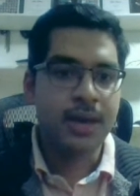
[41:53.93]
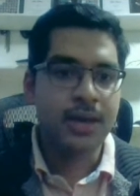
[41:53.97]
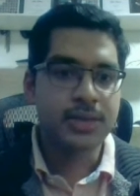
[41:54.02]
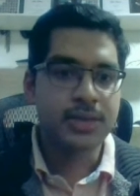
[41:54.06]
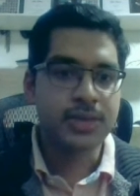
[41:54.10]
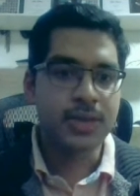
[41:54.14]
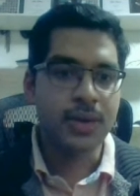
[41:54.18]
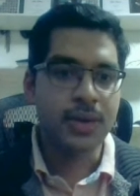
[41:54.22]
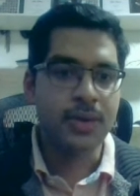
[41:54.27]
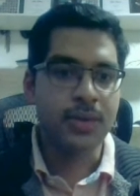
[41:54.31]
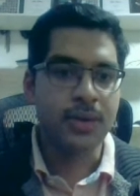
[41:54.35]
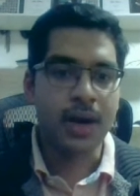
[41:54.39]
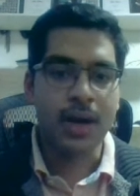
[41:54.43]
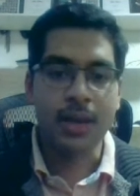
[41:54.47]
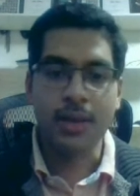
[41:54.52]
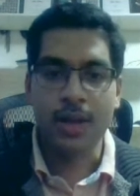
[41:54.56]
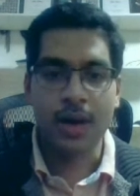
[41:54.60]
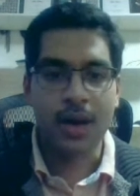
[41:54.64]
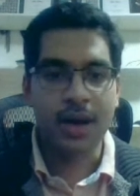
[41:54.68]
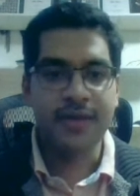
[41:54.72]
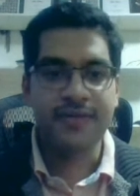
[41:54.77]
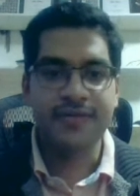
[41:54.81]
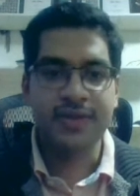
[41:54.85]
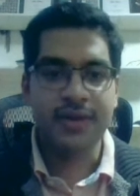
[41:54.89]
So a
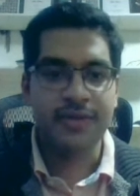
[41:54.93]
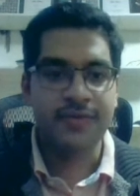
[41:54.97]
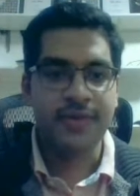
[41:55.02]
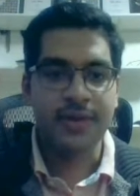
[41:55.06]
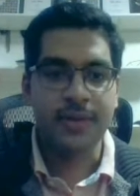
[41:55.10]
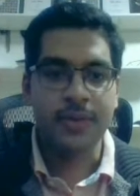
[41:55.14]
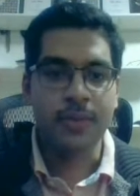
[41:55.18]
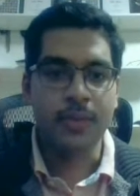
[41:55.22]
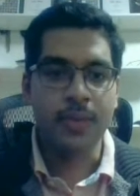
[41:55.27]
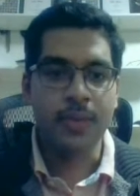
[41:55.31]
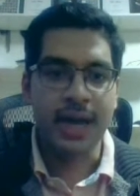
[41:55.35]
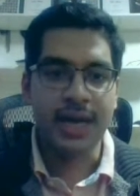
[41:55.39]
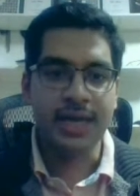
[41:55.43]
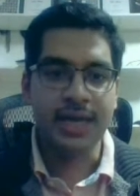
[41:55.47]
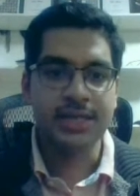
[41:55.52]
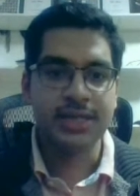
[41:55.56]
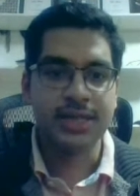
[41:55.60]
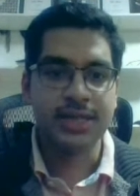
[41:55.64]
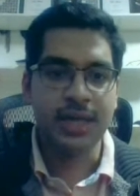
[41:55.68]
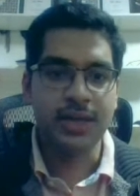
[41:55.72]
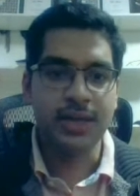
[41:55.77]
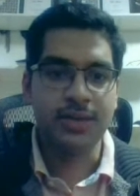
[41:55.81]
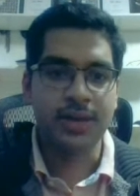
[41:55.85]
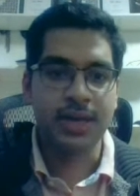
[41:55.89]
lot of different ways
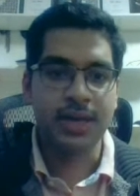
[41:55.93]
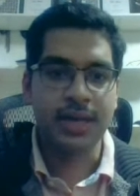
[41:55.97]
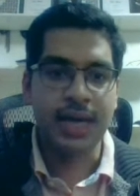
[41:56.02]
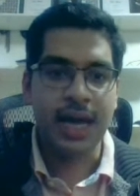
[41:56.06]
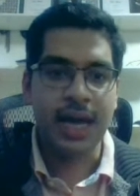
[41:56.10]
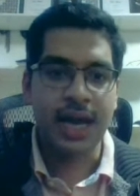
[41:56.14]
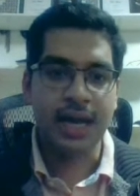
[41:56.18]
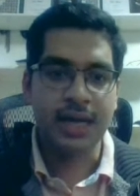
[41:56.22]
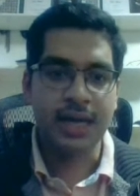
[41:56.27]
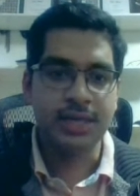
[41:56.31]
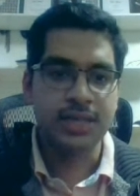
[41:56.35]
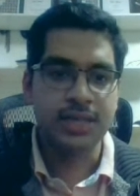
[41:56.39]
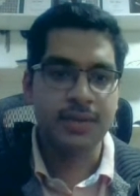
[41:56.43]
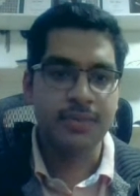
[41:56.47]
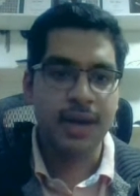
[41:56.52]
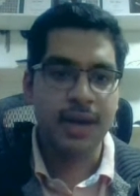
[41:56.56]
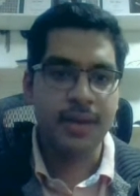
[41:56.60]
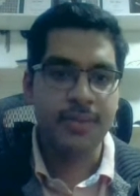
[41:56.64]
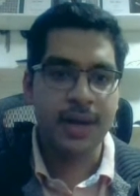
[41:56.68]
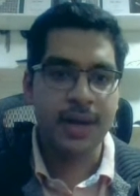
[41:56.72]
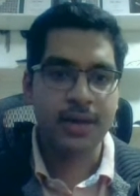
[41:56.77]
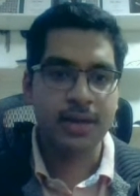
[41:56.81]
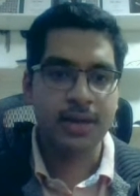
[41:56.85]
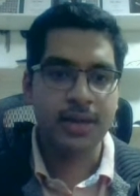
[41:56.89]
that you can get into
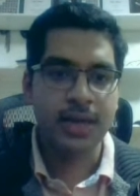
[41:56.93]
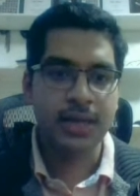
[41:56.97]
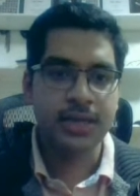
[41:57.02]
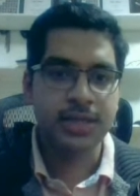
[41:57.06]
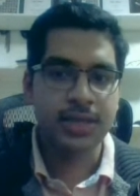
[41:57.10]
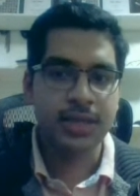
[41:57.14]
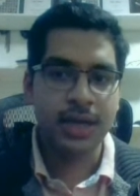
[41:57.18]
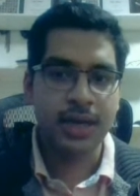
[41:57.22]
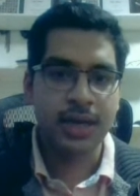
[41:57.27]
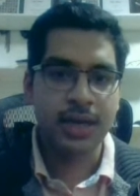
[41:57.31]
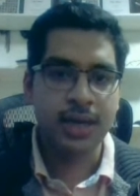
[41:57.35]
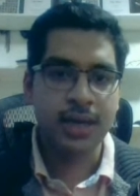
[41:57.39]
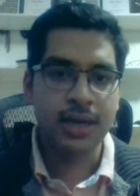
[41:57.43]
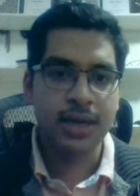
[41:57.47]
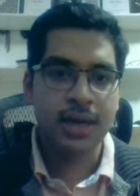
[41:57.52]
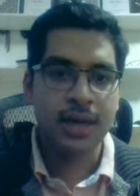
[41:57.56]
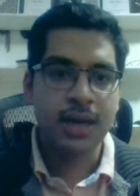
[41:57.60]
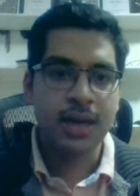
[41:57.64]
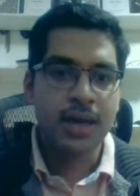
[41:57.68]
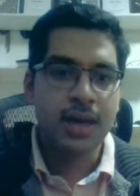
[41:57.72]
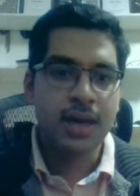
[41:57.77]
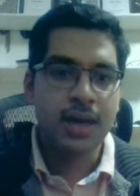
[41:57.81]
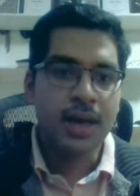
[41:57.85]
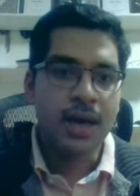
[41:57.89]
biomedical engineering.
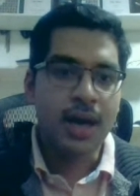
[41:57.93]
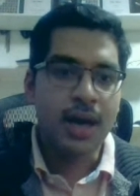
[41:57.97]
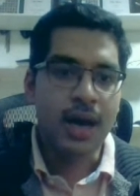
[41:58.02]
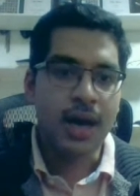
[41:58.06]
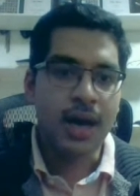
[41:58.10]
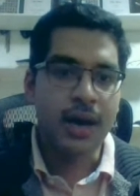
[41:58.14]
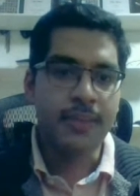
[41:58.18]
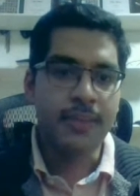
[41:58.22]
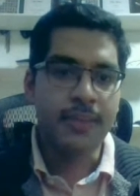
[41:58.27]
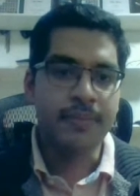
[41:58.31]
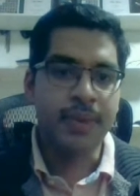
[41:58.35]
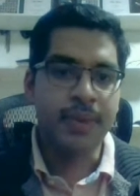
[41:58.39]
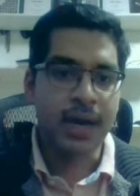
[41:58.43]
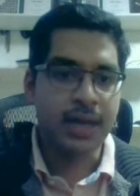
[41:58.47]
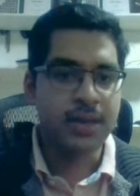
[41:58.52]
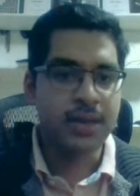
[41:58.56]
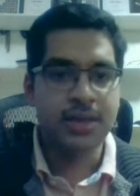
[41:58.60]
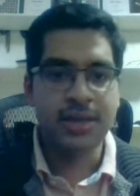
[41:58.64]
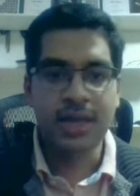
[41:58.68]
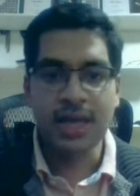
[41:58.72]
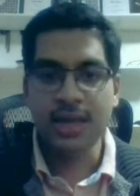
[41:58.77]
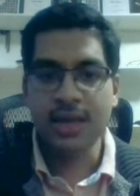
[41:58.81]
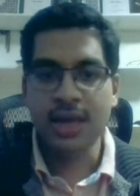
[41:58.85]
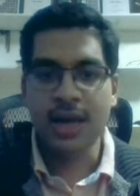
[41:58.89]
But
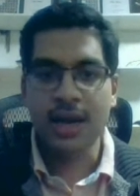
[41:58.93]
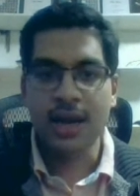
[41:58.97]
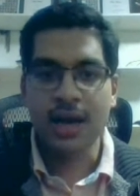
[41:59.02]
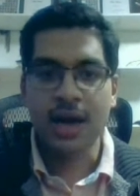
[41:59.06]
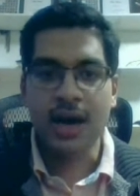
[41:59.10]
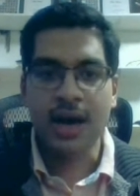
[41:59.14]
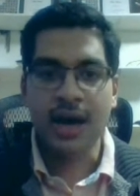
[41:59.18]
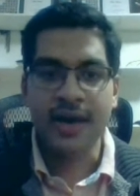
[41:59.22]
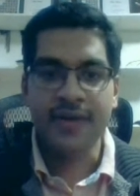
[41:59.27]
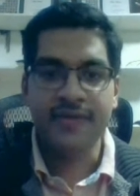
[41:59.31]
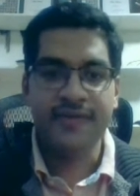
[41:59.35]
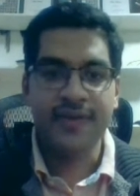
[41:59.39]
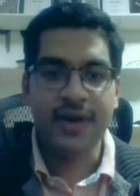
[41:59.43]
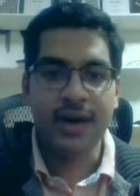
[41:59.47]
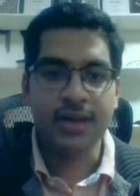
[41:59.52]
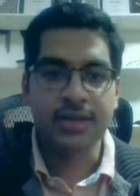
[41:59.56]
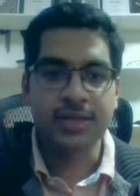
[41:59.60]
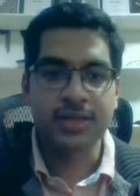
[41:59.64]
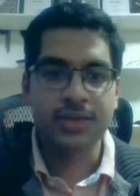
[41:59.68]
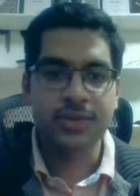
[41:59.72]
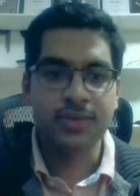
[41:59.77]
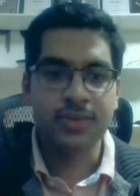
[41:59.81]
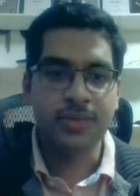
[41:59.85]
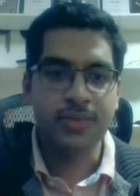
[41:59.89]
the thing that I felt